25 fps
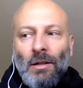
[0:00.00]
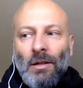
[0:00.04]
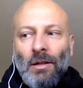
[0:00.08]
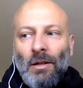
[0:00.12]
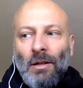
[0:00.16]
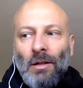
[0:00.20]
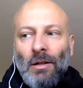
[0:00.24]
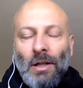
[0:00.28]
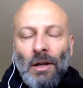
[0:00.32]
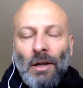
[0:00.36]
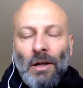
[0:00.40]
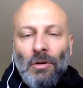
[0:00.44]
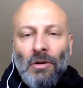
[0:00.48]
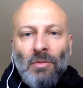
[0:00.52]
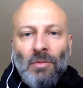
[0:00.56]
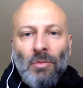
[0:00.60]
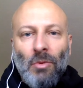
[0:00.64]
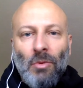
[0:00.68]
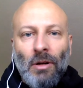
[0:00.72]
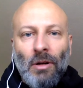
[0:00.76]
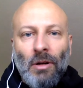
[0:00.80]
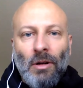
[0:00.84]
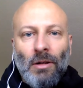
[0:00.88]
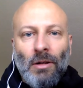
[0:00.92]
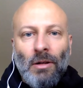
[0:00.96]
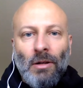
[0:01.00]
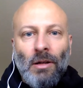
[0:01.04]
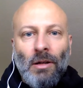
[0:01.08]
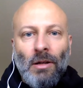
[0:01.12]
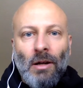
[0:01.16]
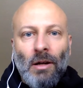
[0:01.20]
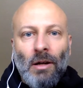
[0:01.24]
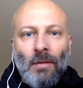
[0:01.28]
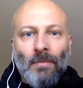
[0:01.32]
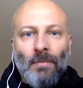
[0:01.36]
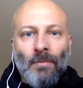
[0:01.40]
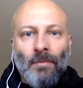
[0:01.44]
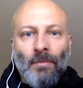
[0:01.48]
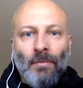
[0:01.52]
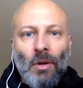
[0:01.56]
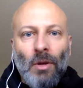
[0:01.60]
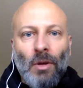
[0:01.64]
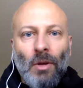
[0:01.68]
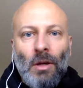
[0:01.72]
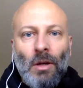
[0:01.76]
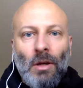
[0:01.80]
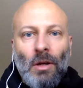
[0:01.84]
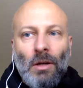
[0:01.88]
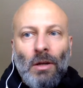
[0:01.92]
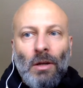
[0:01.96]
you know, to Aaron's point,
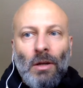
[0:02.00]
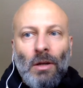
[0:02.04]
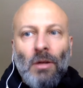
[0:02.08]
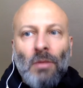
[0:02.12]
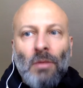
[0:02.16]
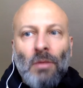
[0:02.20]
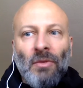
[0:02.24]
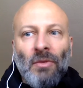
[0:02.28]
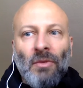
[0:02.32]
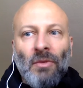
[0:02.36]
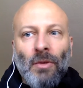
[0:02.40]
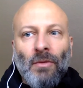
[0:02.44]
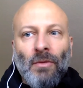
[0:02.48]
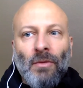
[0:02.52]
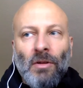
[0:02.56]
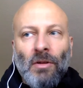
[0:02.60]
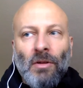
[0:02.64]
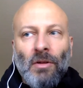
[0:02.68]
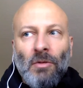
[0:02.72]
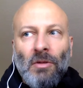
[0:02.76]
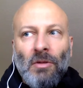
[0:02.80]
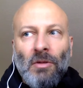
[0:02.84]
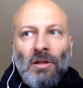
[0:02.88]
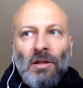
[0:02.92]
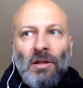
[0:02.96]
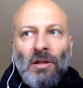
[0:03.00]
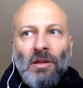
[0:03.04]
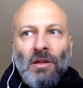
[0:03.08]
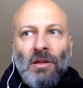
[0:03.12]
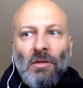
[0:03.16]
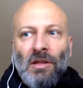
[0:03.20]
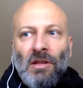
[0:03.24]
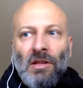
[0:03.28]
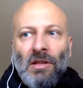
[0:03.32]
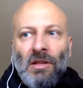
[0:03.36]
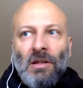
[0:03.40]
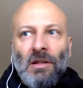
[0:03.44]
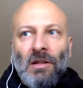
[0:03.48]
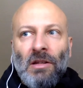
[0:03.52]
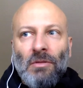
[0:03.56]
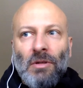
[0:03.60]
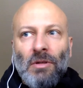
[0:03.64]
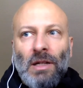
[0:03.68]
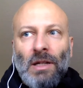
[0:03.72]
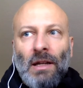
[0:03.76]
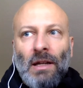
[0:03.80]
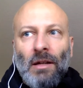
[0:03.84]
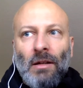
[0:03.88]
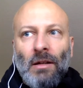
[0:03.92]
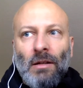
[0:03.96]
comes from different sources. There's industry
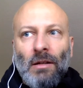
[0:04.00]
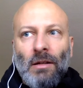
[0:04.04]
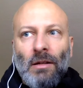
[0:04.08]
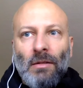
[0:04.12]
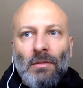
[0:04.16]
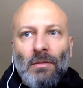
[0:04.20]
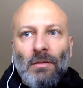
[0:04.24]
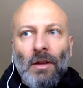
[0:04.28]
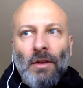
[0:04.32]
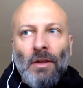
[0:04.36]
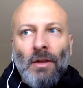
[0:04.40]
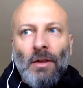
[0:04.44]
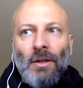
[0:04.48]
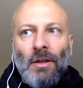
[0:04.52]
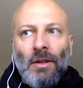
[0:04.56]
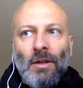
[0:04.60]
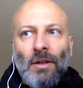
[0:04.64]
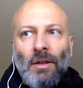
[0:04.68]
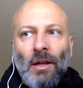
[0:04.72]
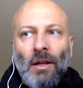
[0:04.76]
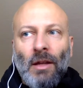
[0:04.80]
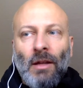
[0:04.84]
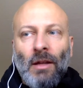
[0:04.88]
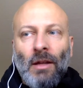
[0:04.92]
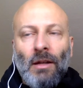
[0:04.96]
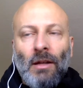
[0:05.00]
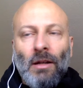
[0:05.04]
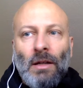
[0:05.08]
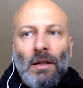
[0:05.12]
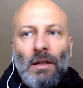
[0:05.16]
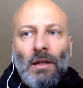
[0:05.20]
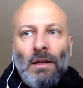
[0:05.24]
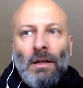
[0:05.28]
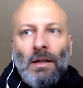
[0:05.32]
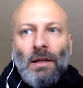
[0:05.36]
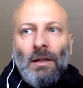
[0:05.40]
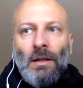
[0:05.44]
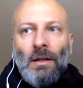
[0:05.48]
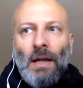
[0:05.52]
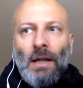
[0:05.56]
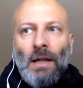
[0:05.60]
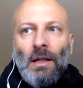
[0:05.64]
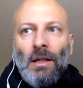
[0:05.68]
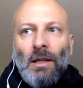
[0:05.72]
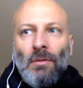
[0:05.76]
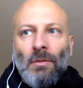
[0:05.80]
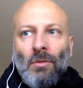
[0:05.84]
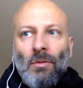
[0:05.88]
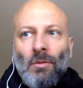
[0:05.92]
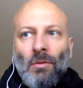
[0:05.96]
data. I think that
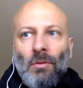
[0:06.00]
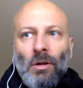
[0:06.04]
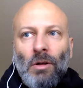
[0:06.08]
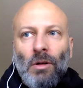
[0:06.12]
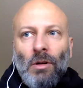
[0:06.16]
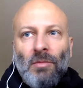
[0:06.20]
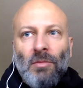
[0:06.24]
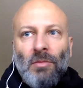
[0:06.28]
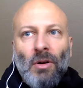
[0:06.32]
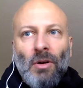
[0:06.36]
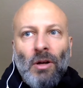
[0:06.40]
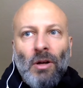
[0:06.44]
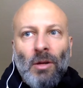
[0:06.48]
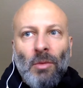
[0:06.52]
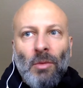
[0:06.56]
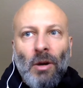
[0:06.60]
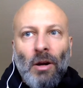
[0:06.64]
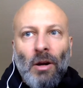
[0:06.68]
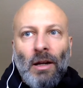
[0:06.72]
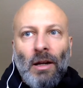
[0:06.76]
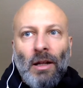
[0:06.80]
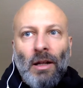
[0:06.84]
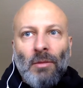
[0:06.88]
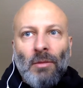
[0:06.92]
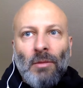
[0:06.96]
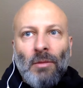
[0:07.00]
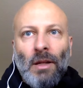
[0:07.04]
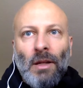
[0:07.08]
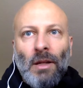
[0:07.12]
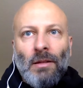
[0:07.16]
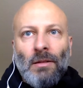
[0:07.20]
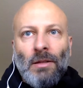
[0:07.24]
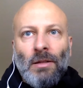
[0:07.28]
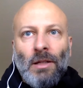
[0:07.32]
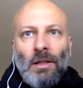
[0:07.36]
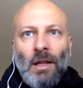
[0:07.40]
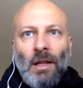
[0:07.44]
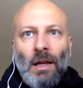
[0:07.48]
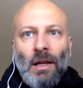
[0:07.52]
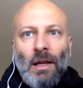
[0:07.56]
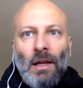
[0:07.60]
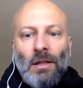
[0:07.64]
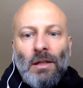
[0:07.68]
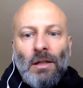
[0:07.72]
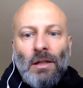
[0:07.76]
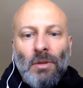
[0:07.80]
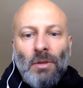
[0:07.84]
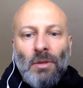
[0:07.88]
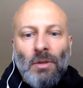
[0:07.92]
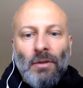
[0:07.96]
anyone who's building a marketing plan today
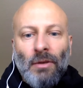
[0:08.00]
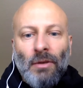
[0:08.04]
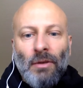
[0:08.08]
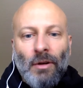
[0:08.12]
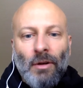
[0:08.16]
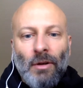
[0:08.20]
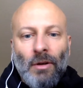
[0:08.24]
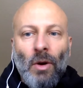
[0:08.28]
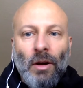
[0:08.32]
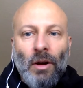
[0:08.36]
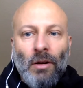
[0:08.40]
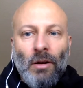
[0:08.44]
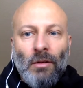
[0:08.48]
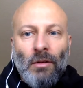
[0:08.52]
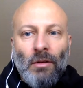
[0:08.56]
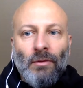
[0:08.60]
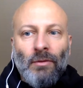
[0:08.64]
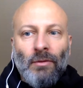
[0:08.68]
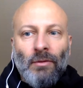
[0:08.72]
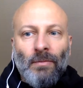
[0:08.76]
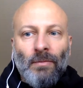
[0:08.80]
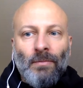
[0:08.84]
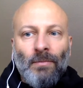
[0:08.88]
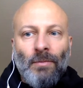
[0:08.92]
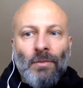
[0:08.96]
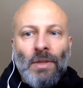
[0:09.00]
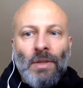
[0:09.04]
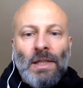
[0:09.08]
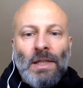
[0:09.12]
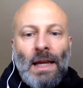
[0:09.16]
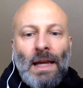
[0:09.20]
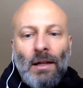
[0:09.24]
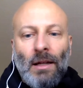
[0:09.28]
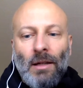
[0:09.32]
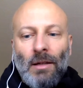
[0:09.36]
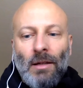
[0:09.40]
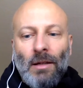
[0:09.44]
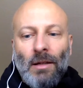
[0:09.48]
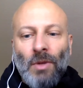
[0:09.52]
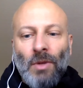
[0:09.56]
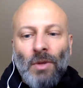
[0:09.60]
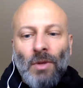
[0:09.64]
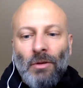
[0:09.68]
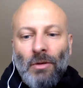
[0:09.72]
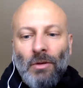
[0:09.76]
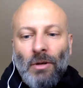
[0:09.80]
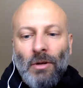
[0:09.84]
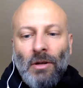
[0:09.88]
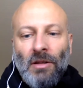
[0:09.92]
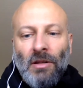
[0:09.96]
should be very aware of the data in
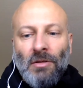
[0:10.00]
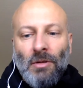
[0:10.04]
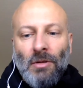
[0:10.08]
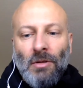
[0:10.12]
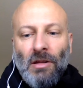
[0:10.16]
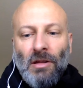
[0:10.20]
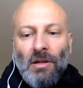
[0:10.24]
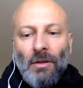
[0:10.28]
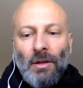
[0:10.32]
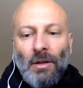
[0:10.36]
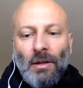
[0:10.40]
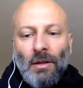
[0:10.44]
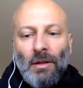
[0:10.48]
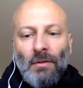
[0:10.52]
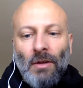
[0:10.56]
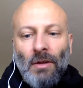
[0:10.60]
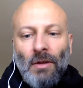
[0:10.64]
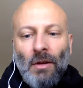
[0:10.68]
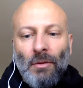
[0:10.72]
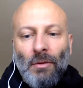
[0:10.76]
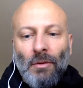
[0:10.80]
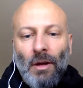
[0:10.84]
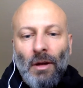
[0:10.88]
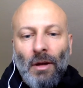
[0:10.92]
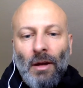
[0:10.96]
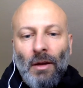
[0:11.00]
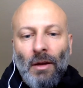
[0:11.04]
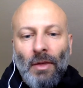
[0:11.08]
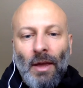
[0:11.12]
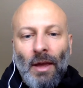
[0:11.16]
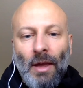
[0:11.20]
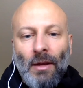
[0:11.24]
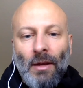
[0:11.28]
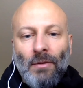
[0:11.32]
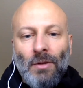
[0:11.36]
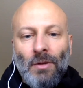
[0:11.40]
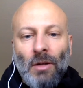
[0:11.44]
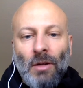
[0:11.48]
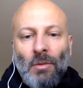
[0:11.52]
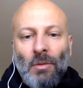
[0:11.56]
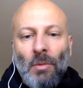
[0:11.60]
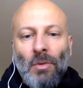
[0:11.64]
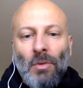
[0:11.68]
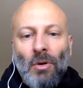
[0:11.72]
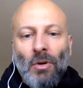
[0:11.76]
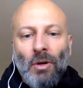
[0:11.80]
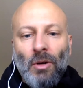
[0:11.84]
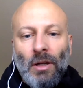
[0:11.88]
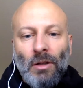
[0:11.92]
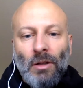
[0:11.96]
their industry. So I think they've got to rely on that. If you're talking about
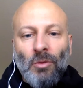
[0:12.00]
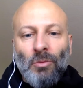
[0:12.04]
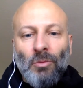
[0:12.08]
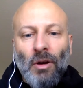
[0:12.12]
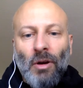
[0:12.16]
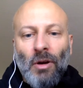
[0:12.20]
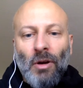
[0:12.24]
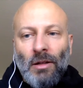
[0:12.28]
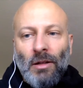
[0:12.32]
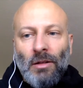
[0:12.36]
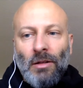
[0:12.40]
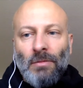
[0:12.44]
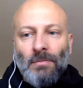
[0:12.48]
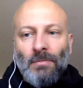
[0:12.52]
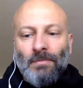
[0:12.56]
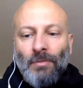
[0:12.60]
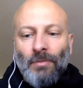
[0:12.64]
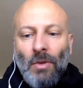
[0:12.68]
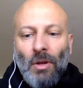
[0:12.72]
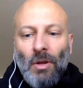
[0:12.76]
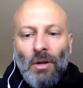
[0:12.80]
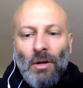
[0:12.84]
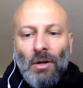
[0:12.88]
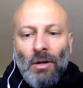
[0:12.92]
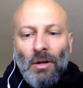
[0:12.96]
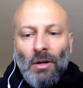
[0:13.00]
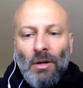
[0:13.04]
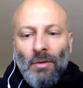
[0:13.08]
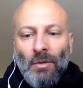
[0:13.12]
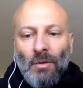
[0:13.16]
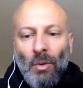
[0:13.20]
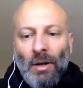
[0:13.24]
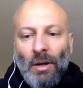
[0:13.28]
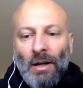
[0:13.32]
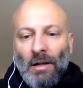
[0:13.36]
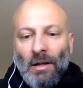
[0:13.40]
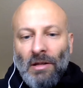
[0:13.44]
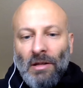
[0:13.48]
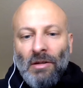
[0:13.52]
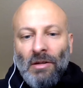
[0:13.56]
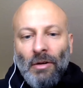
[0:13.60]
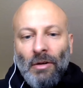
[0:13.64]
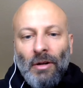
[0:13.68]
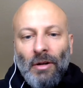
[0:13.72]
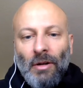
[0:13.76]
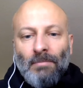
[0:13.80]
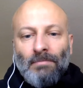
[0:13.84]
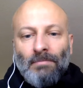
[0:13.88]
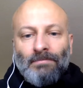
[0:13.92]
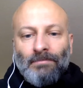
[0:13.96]
building a new product, if you're working at a
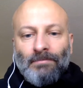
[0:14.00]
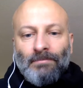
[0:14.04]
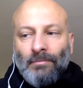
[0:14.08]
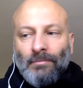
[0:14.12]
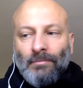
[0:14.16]
startup,